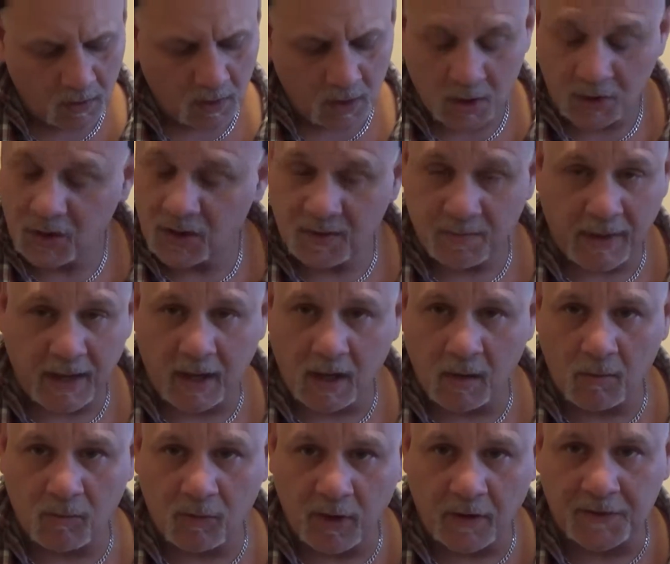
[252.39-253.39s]
And just make
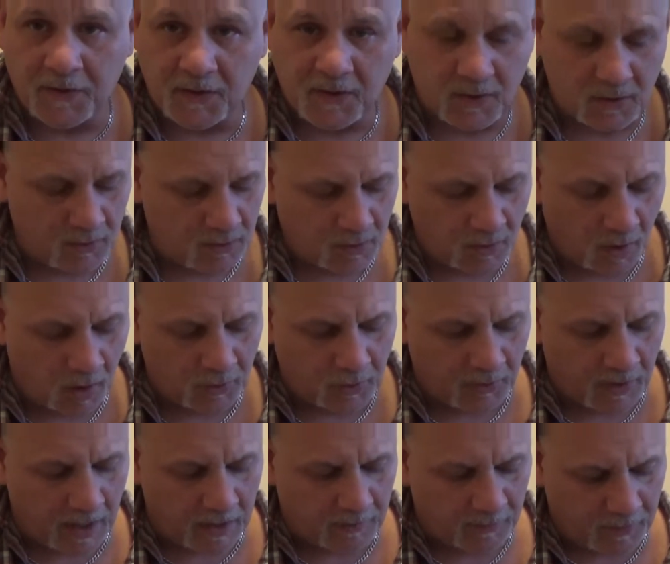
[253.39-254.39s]
up riffs under
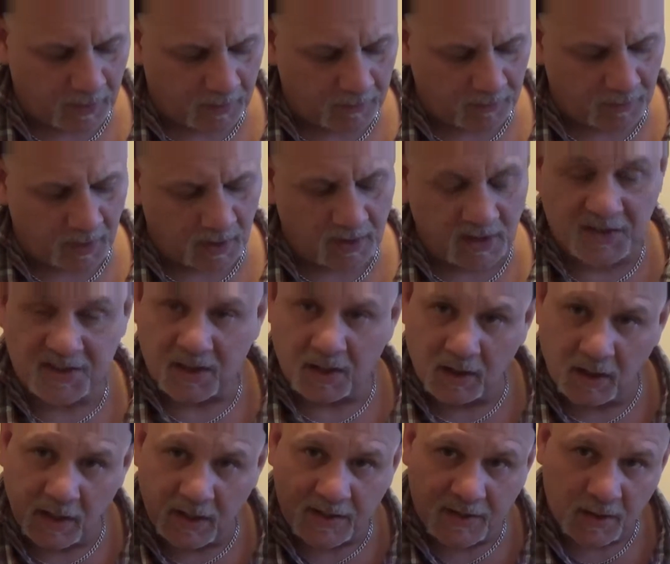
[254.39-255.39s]
that, and
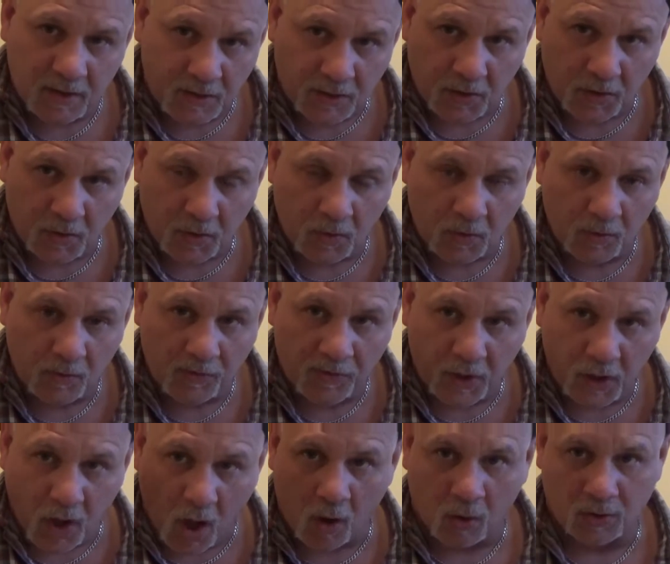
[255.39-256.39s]
listen to the
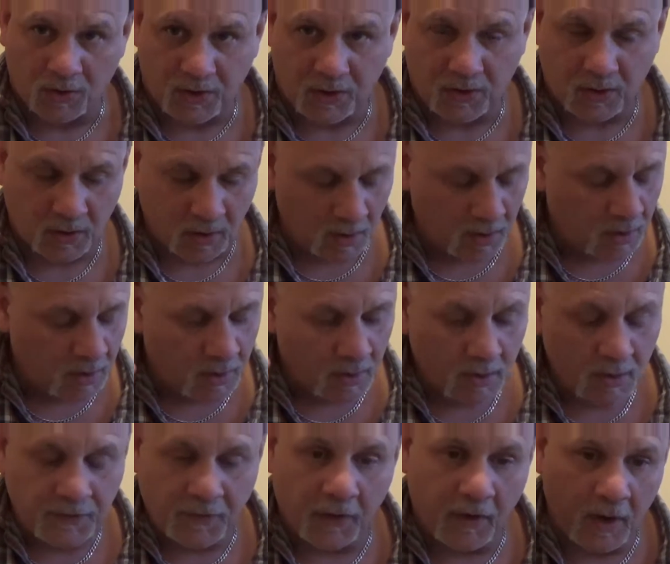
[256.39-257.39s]
notes.
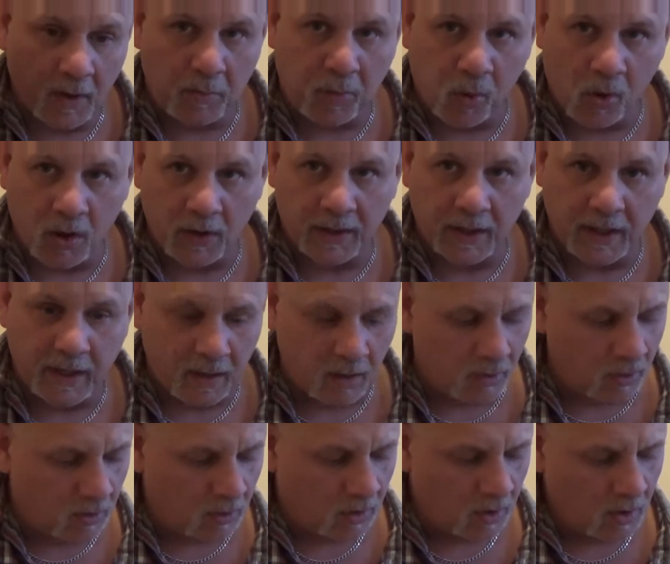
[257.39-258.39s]
It's very important to
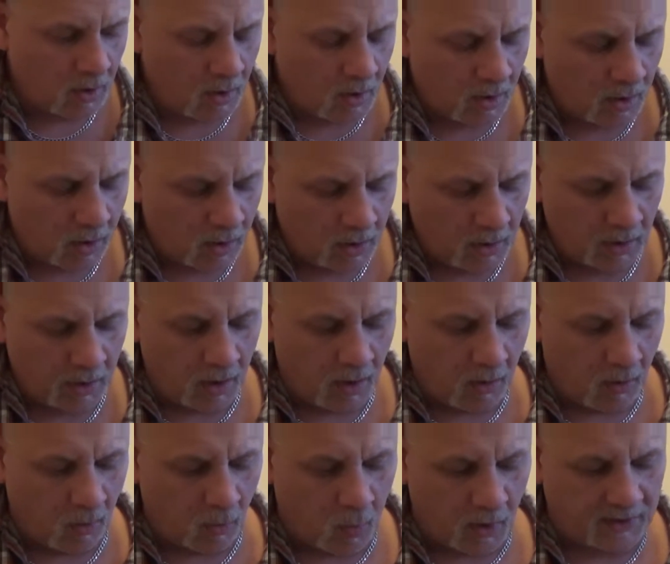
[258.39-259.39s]
hear, you know,
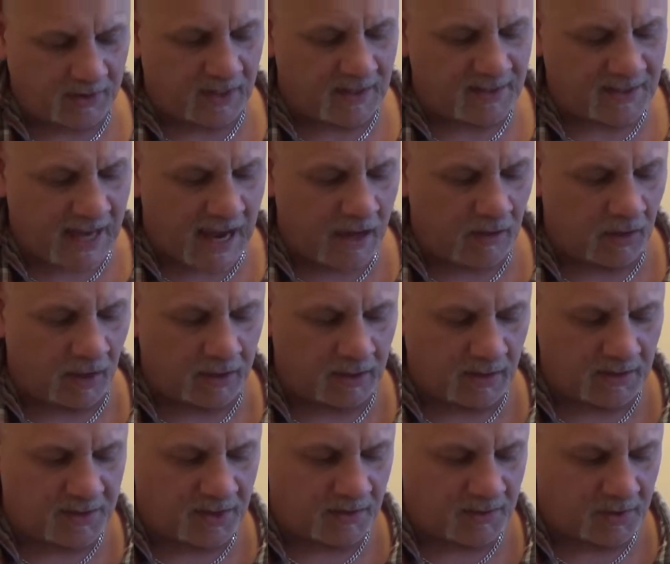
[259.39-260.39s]
what they sound like.
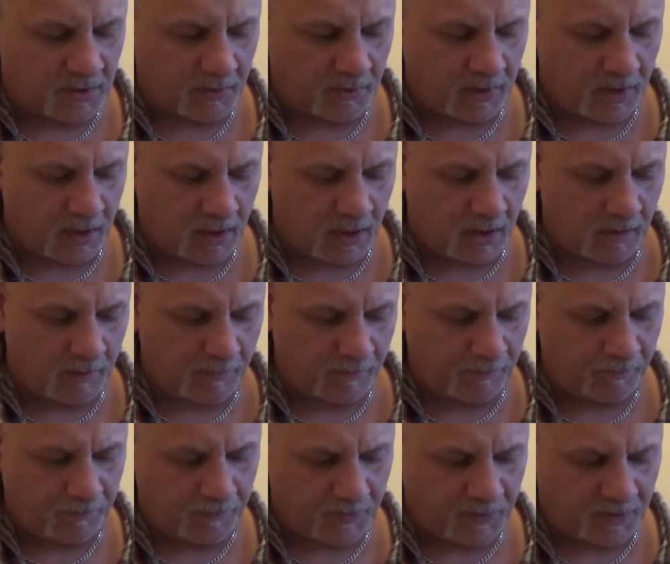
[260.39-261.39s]
Listen to
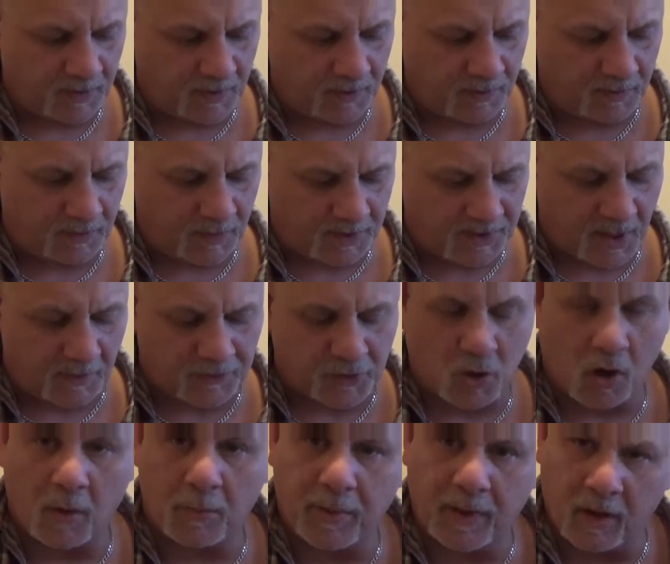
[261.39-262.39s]
this F
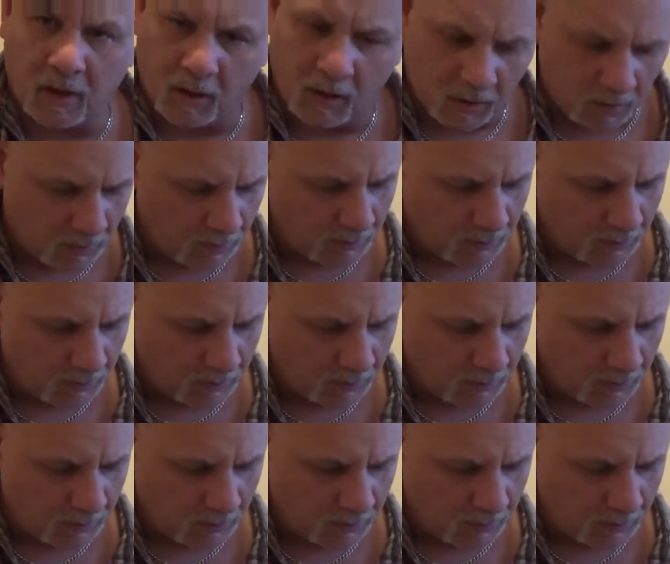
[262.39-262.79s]
sharp here.